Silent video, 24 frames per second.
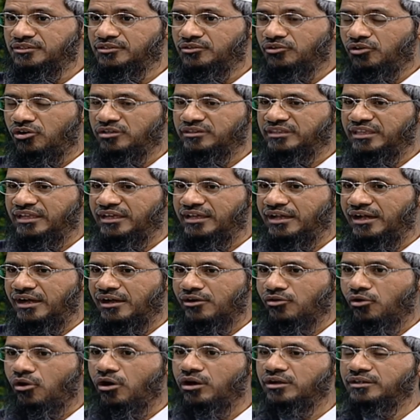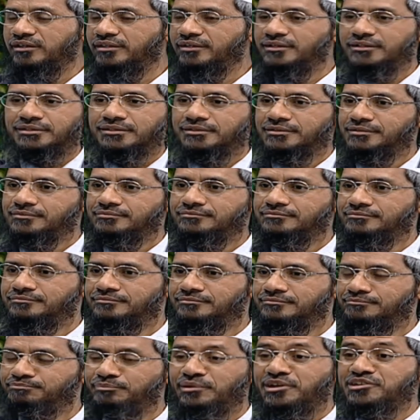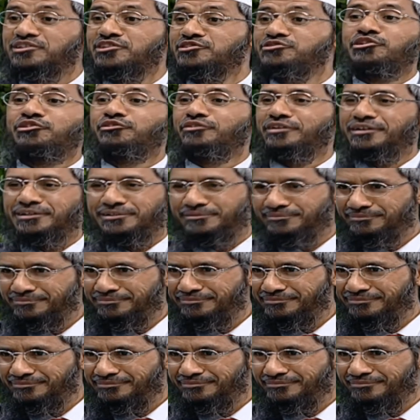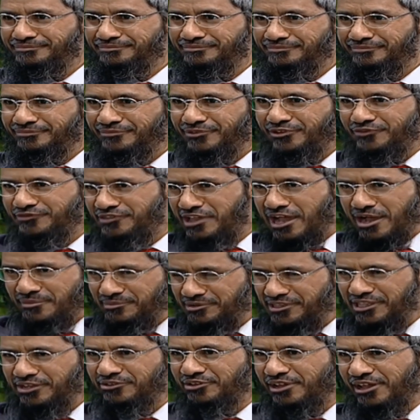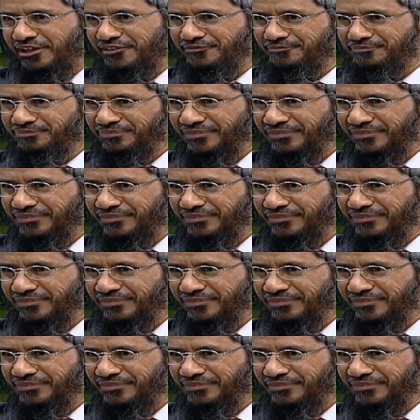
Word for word: or they are called the major general of the army that you have.